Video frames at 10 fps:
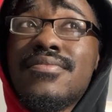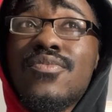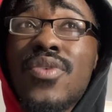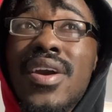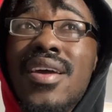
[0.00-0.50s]

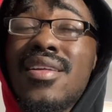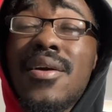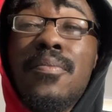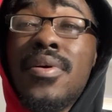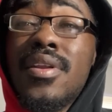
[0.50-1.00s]
we're kind of
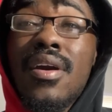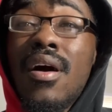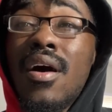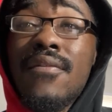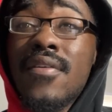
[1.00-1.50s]
like putting
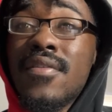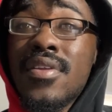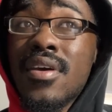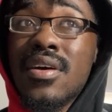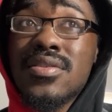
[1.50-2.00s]
off
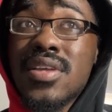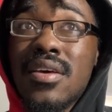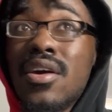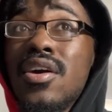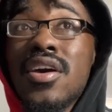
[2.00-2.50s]
everything else. Like,
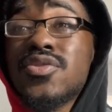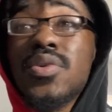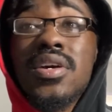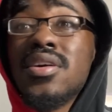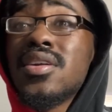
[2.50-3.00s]
because we
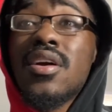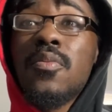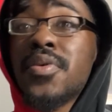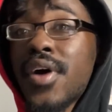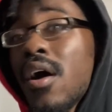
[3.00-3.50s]
could go
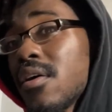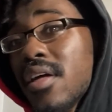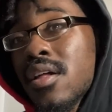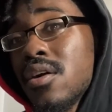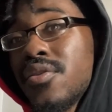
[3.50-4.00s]
put all
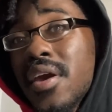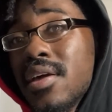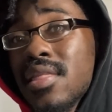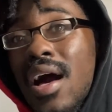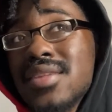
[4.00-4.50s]
that clothing
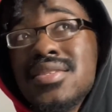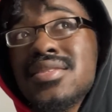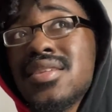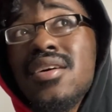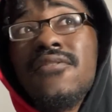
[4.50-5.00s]
in lots and
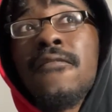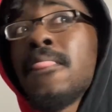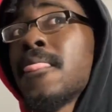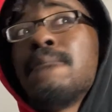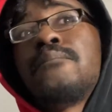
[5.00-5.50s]
stuff,
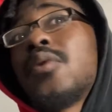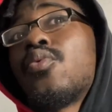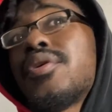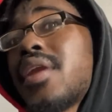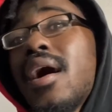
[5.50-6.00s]
but
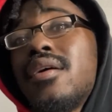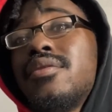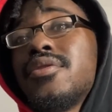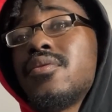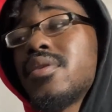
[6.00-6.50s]
we're not
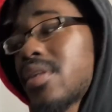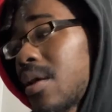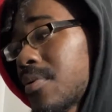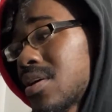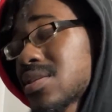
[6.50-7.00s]
doing that
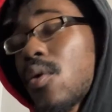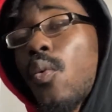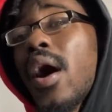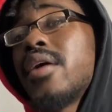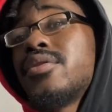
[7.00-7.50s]
because like,
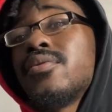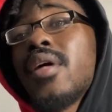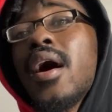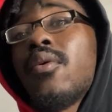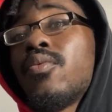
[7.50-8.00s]
why do
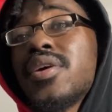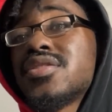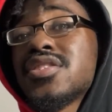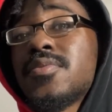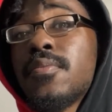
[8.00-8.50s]
that when we can
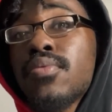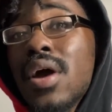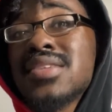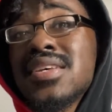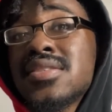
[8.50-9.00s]
just be
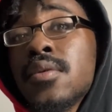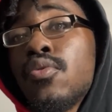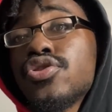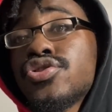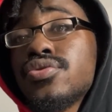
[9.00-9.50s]
processing
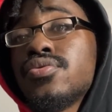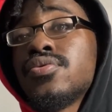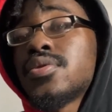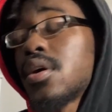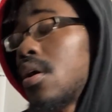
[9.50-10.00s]
more
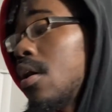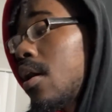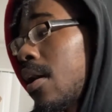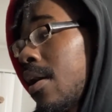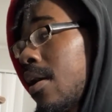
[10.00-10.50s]
shoes?
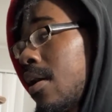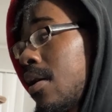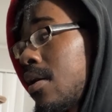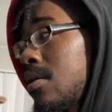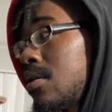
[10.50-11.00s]

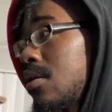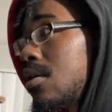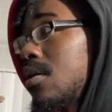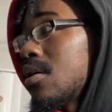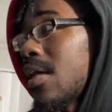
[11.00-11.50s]
And
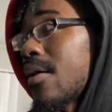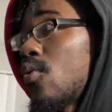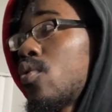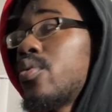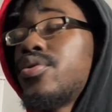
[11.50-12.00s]
like,
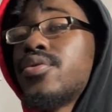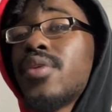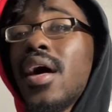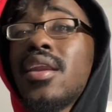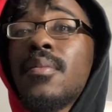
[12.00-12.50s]
we would do
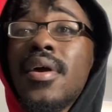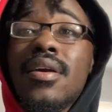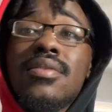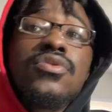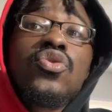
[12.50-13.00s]
that and
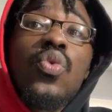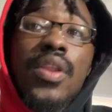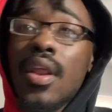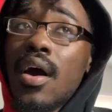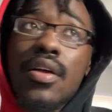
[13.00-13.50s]
make $20,
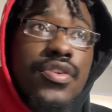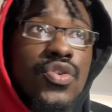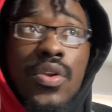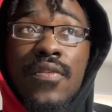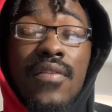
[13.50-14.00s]

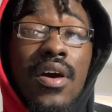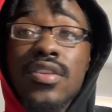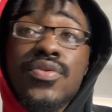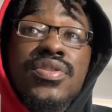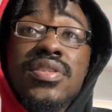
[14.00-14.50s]

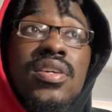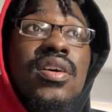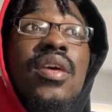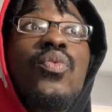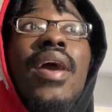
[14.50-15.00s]
$25, which is
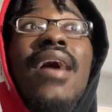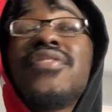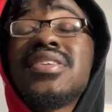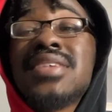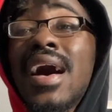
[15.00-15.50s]
good, and we have
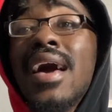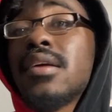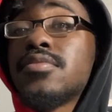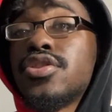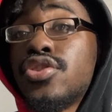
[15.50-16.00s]
the
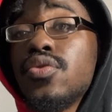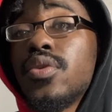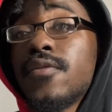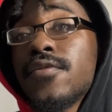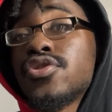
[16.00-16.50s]
time to do
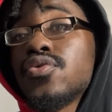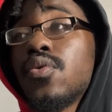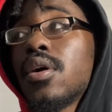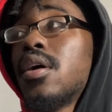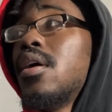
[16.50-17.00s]
it for
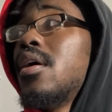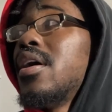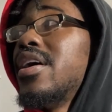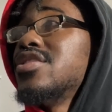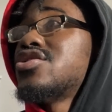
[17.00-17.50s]
sure.
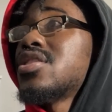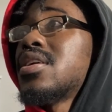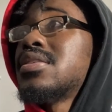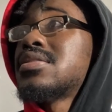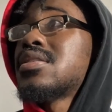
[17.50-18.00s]
It's
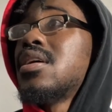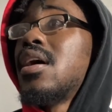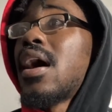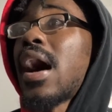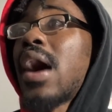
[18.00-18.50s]
just,
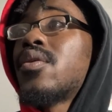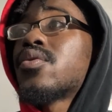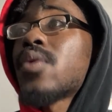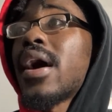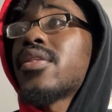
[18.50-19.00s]
I would
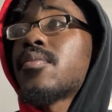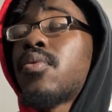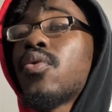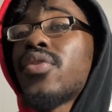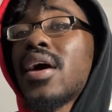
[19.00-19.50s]
rather
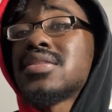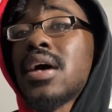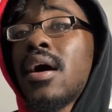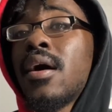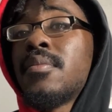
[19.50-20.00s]
pour that
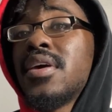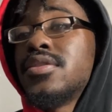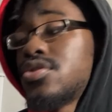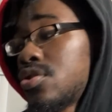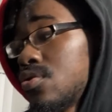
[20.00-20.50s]
time
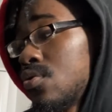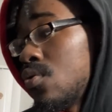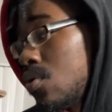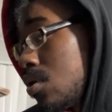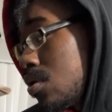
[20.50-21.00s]
into